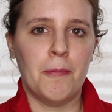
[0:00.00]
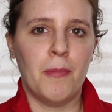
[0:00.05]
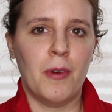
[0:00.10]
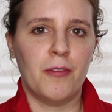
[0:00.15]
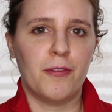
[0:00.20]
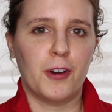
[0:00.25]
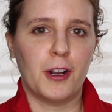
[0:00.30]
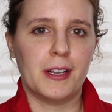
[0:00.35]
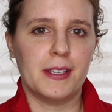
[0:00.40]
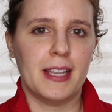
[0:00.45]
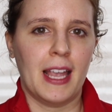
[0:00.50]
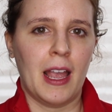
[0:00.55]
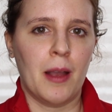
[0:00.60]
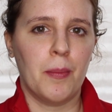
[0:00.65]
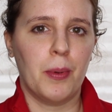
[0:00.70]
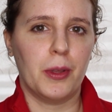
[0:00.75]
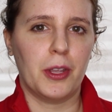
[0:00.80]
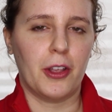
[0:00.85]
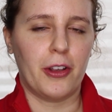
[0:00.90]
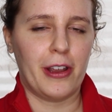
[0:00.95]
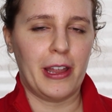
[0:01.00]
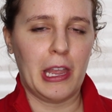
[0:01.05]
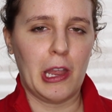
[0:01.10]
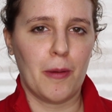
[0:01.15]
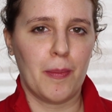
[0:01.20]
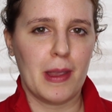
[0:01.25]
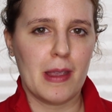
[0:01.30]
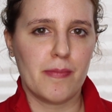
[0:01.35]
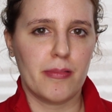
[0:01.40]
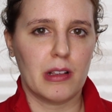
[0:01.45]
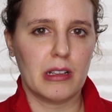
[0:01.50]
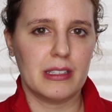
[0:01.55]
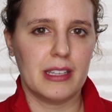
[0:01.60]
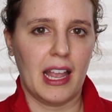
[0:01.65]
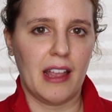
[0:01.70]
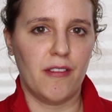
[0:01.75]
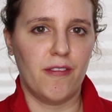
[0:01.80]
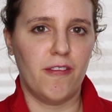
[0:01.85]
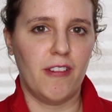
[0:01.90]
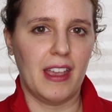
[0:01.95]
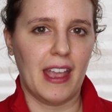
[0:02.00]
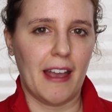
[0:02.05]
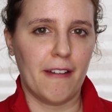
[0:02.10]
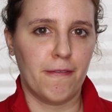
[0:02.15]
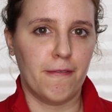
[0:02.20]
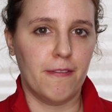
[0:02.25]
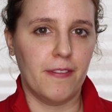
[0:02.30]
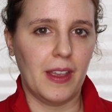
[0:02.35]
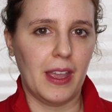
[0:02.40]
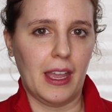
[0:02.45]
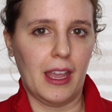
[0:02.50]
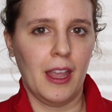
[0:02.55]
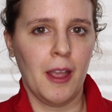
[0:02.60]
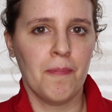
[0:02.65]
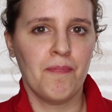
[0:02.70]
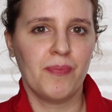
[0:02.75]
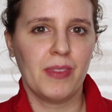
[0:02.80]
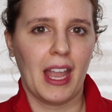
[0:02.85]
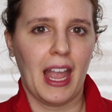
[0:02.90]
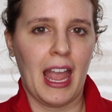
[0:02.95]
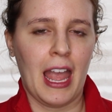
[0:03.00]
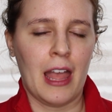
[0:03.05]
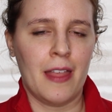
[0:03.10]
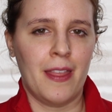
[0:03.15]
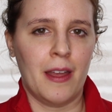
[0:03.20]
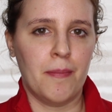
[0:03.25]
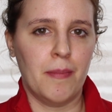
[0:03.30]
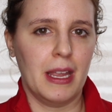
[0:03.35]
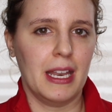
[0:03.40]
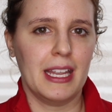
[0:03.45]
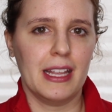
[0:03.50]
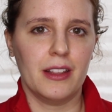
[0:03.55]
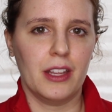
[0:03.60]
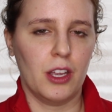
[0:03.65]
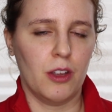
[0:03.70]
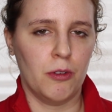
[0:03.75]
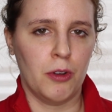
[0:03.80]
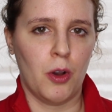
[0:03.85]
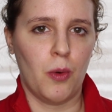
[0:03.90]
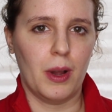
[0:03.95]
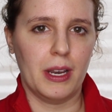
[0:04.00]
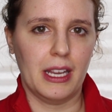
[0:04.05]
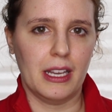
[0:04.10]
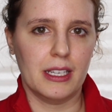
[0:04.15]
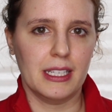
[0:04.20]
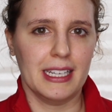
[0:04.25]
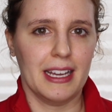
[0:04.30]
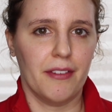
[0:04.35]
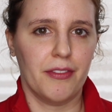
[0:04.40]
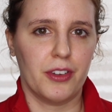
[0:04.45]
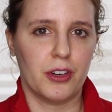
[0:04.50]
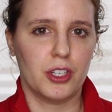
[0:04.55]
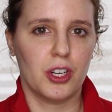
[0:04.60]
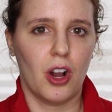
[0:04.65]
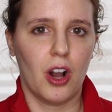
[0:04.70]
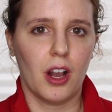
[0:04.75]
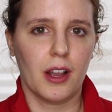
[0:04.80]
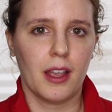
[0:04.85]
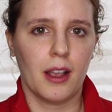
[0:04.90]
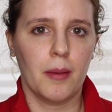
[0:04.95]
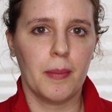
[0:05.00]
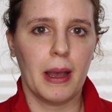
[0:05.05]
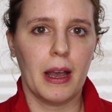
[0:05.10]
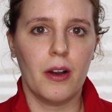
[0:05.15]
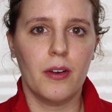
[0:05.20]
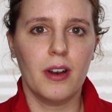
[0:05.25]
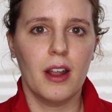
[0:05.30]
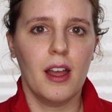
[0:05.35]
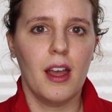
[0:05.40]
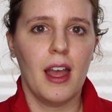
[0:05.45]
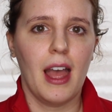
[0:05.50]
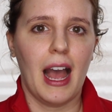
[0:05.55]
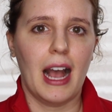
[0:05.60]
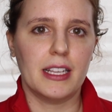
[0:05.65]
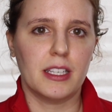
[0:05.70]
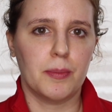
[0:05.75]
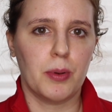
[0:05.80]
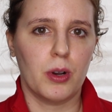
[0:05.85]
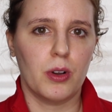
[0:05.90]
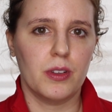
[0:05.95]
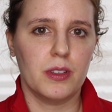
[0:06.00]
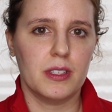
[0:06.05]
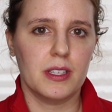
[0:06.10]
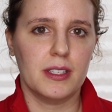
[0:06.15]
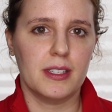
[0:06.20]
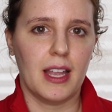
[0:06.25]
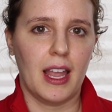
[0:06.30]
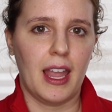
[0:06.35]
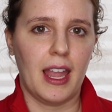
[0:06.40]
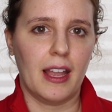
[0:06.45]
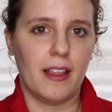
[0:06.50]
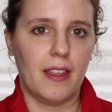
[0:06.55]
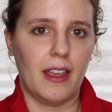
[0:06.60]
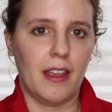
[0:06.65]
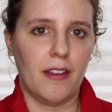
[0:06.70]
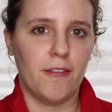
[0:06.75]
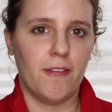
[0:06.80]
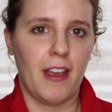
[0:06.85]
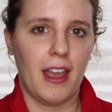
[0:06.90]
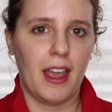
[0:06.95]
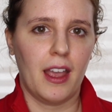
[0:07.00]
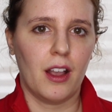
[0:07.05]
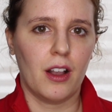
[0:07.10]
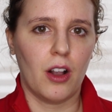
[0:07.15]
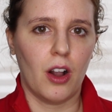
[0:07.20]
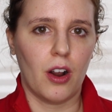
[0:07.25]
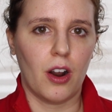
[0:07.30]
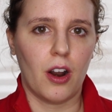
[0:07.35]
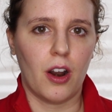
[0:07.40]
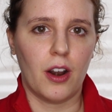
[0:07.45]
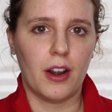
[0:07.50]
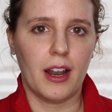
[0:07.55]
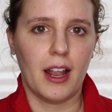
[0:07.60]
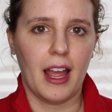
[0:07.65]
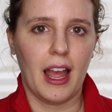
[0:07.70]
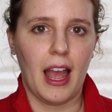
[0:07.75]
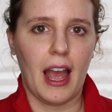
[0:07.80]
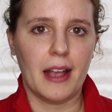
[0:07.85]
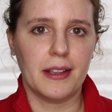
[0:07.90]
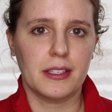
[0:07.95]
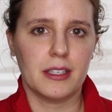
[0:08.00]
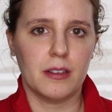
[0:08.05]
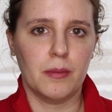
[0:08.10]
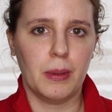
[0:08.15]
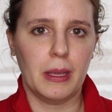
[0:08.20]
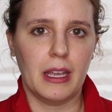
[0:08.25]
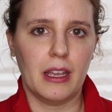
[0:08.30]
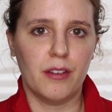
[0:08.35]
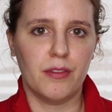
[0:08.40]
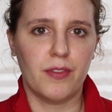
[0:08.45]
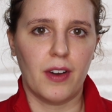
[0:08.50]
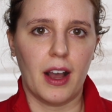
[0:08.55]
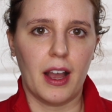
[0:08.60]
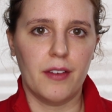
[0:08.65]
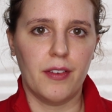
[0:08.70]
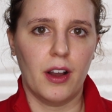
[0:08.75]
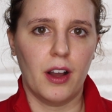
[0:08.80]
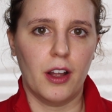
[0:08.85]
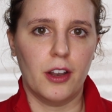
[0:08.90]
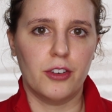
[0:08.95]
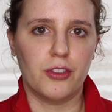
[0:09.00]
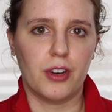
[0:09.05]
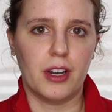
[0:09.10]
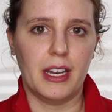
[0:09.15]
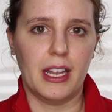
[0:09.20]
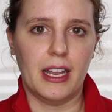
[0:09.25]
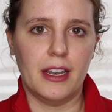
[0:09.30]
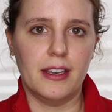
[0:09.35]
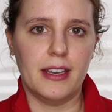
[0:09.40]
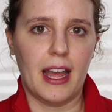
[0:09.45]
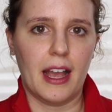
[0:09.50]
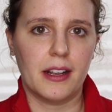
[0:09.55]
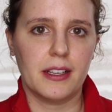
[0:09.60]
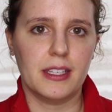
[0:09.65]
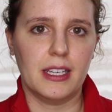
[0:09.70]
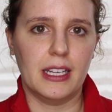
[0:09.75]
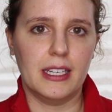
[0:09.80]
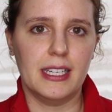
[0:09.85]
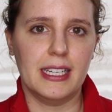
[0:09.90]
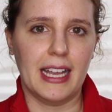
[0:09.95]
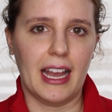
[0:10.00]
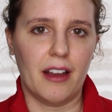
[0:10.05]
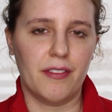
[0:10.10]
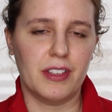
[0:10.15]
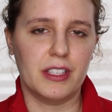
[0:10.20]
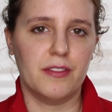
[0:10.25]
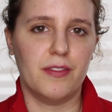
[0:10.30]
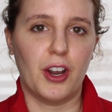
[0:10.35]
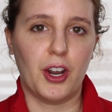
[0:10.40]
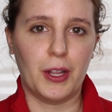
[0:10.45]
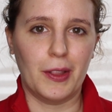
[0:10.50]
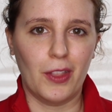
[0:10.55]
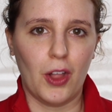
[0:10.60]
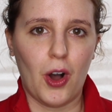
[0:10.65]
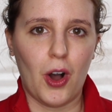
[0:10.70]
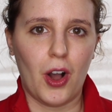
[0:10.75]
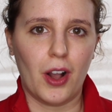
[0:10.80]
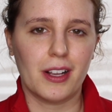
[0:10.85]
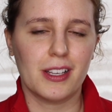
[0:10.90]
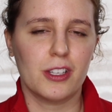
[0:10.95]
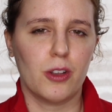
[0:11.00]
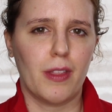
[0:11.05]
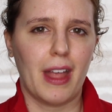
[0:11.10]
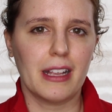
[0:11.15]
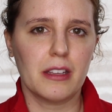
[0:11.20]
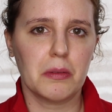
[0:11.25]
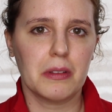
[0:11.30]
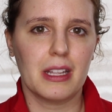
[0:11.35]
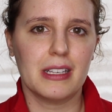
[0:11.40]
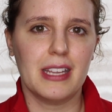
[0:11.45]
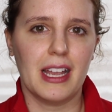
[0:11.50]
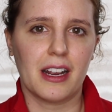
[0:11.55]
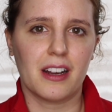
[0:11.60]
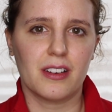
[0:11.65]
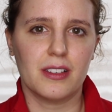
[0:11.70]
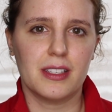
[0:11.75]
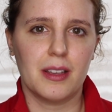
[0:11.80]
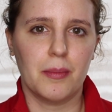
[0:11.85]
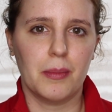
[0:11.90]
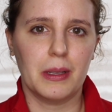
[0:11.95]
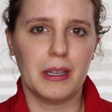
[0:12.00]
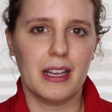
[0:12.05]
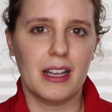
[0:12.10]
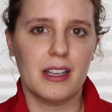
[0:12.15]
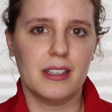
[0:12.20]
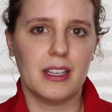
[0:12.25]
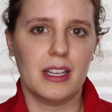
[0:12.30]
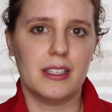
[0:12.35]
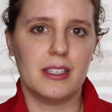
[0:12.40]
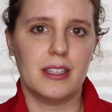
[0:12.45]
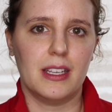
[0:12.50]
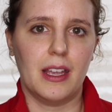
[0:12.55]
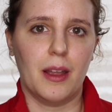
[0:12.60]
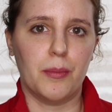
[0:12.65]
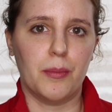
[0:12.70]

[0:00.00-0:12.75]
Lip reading: For example, you'll hear people say VFV, and immediately you know what ETF they're talking about, as opposed to saying the Vanguard S&P 500 Index ETF. It's very long. So that's what the ticker symbol is. It's the